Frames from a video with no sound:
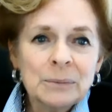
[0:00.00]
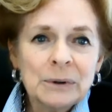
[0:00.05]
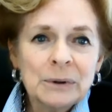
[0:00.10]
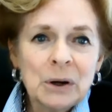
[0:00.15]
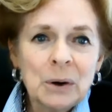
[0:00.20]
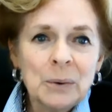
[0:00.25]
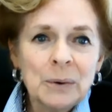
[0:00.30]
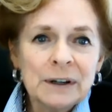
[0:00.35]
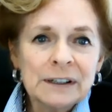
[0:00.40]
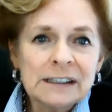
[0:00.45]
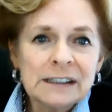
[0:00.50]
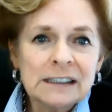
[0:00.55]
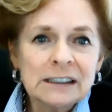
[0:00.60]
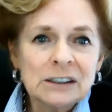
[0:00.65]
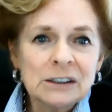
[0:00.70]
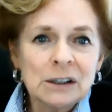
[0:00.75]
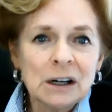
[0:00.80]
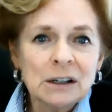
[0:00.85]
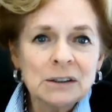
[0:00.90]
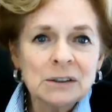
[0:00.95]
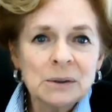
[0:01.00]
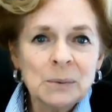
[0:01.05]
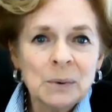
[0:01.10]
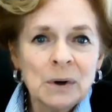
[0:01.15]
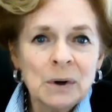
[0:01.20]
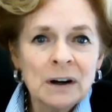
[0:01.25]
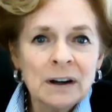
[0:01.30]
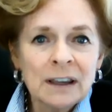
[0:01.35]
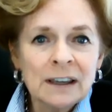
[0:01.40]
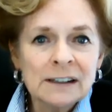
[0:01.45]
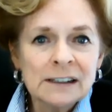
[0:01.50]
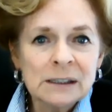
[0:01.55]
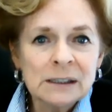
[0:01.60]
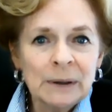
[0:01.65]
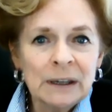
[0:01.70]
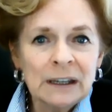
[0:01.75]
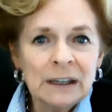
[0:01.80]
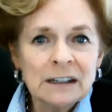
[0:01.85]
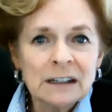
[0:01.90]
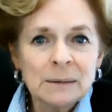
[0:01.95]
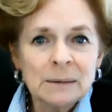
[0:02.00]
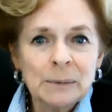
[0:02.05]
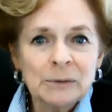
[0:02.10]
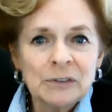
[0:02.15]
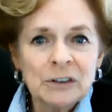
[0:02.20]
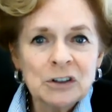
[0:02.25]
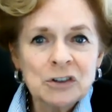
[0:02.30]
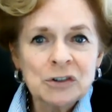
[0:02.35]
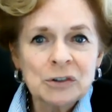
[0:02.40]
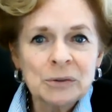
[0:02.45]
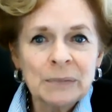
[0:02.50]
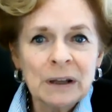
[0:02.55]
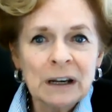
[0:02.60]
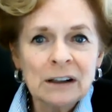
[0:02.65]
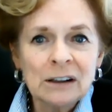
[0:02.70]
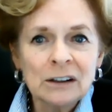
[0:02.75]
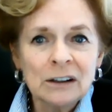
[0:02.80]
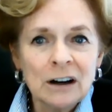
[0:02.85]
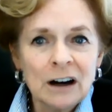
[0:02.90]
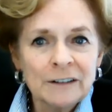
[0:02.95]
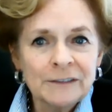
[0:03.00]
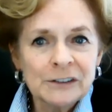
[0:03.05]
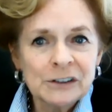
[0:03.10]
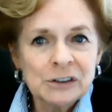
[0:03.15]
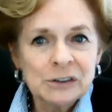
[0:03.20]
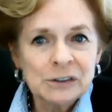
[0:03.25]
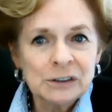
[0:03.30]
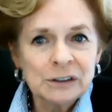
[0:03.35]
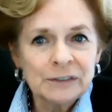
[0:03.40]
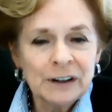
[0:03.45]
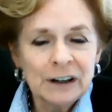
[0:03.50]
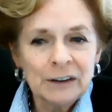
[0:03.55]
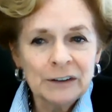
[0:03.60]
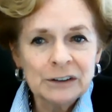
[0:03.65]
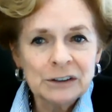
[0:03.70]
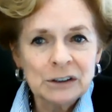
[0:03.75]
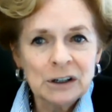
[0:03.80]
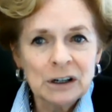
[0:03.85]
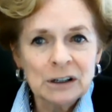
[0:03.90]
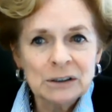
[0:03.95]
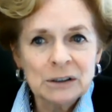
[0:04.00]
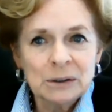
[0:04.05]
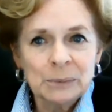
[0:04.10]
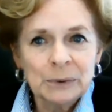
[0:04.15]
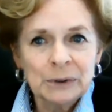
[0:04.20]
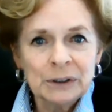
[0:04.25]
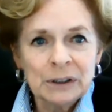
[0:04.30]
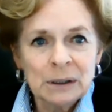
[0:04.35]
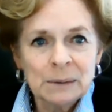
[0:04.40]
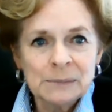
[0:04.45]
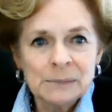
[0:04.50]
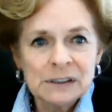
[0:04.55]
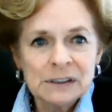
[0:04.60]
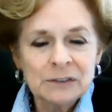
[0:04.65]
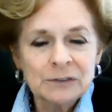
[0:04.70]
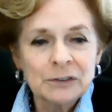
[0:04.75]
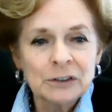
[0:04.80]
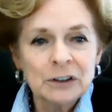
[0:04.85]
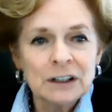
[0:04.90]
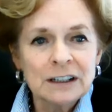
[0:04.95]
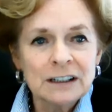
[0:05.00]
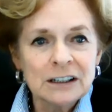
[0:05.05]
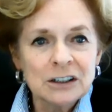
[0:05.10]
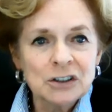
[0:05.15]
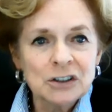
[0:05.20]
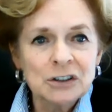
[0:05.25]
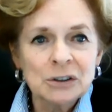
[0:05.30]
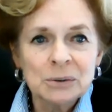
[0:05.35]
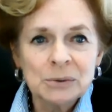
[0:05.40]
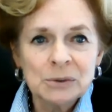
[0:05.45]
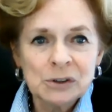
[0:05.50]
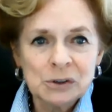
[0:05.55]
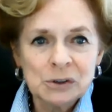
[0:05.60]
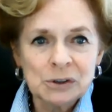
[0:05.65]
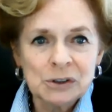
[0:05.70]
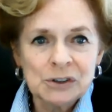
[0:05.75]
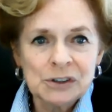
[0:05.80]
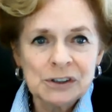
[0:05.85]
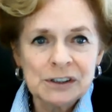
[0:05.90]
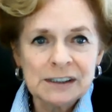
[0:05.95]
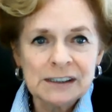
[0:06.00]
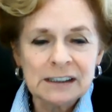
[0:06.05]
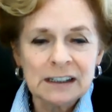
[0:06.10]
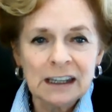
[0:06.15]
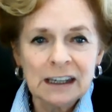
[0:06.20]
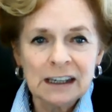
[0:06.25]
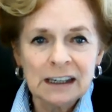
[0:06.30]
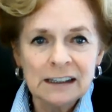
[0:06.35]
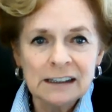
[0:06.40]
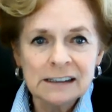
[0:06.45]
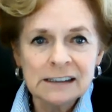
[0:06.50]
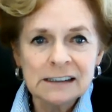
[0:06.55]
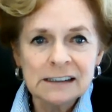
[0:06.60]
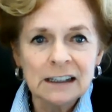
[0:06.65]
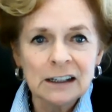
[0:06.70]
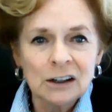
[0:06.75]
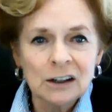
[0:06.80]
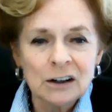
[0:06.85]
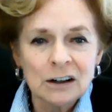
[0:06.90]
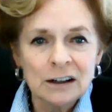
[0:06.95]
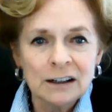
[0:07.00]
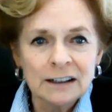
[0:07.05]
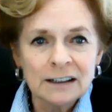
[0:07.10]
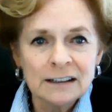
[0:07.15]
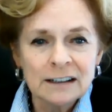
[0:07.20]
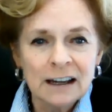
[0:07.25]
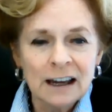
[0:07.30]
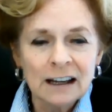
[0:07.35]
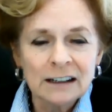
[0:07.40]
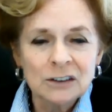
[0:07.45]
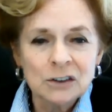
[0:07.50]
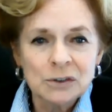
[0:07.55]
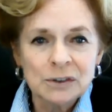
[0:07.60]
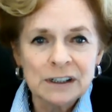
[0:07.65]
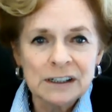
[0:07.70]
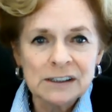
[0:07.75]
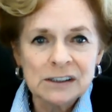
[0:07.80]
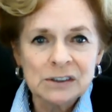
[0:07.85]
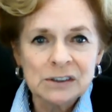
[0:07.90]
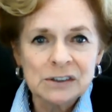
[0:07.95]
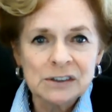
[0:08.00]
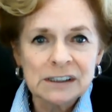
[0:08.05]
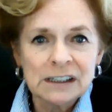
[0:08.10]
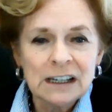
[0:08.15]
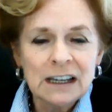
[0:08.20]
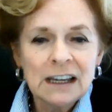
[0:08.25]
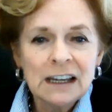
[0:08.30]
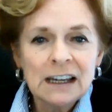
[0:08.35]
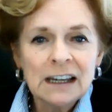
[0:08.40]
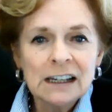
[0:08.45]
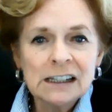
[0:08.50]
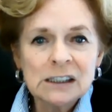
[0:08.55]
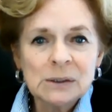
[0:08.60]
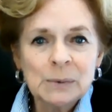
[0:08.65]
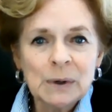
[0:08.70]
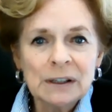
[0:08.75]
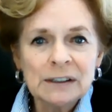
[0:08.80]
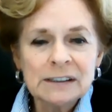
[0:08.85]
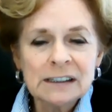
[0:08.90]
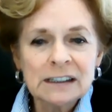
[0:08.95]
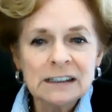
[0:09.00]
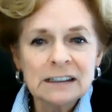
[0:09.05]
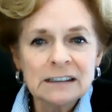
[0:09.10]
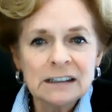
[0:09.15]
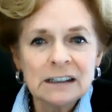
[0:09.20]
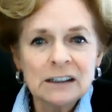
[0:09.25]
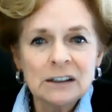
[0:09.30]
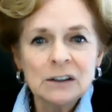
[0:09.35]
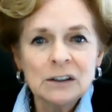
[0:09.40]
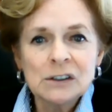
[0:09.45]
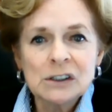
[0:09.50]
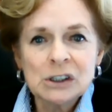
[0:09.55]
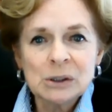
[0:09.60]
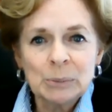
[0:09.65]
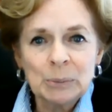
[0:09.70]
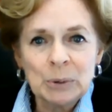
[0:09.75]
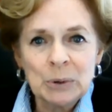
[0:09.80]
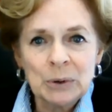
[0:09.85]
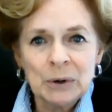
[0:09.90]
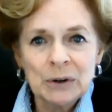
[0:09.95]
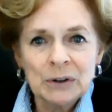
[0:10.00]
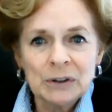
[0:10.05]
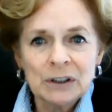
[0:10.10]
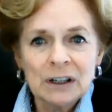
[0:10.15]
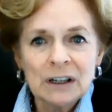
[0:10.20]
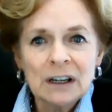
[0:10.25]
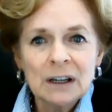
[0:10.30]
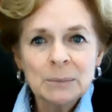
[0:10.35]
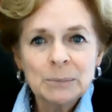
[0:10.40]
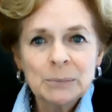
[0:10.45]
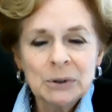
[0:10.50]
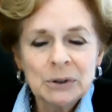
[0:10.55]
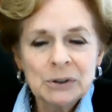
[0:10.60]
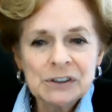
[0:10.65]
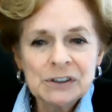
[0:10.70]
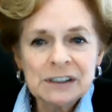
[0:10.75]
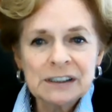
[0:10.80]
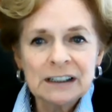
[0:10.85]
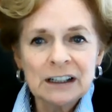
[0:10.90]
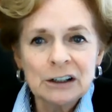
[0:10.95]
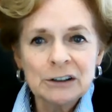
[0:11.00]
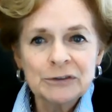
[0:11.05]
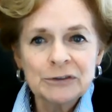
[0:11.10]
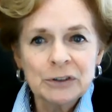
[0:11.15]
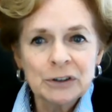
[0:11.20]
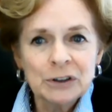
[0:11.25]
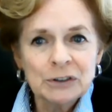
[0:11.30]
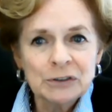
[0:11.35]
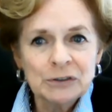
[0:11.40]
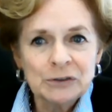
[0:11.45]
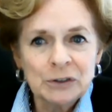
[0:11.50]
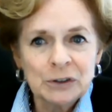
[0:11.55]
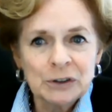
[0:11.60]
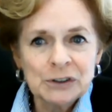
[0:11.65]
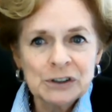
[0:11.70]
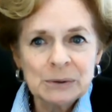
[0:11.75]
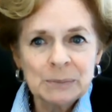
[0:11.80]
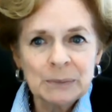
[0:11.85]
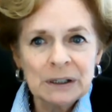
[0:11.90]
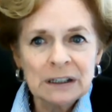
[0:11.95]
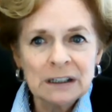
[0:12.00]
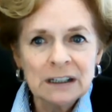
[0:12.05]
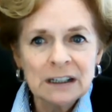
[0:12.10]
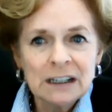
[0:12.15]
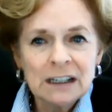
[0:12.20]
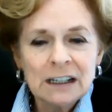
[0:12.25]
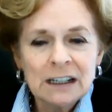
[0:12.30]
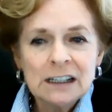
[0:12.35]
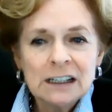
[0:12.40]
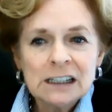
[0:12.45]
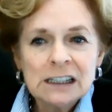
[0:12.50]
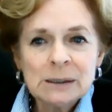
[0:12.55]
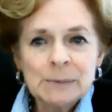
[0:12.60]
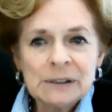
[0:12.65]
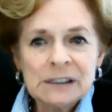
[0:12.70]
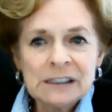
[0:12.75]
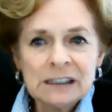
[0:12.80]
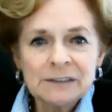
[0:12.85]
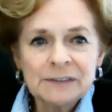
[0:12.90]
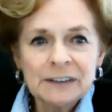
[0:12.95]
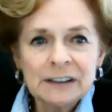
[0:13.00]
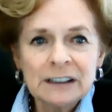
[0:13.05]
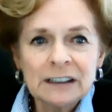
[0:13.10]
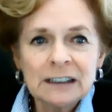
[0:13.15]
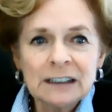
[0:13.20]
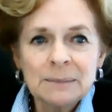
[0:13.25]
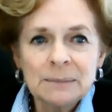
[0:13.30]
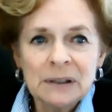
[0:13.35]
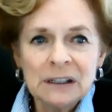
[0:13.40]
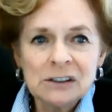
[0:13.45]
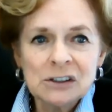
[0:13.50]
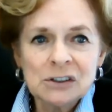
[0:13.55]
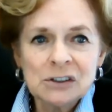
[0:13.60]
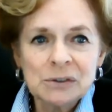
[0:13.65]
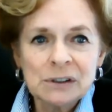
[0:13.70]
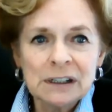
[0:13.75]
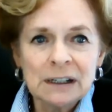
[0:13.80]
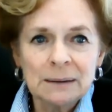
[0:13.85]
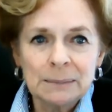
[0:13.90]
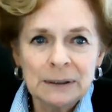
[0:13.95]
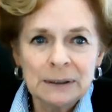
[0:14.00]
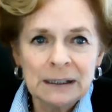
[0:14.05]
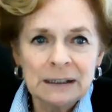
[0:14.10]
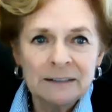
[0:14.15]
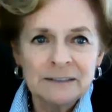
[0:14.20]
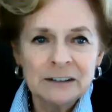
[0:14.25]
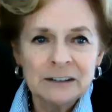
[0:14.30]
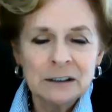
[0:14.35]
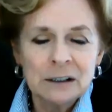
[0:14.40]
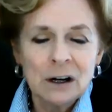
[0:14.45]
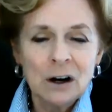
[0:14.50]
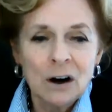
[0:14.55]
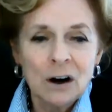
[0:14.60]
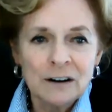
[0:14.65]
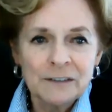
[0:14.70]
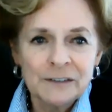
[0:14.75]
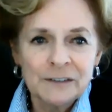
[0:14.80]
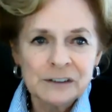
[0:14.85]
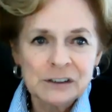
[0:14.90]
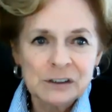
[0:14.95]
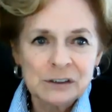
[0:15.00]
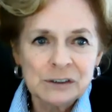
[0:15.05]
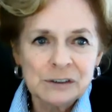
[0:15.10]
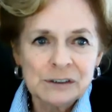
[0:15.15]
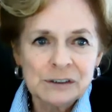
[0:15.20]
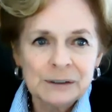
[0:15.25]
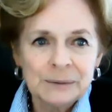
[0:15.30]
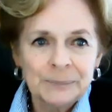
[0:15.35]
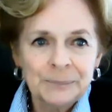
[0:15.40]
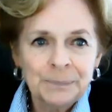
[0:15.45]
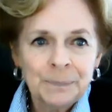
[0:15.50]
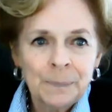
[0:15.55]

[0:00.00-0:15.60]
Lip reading: the request that Dr. Wang has made to the Provincial Medical Officer of Health, Dr. Williams, for additional resources in case and contact tracers, as well as continued support personnel for enforcement, specifically Ministry of Labor officers.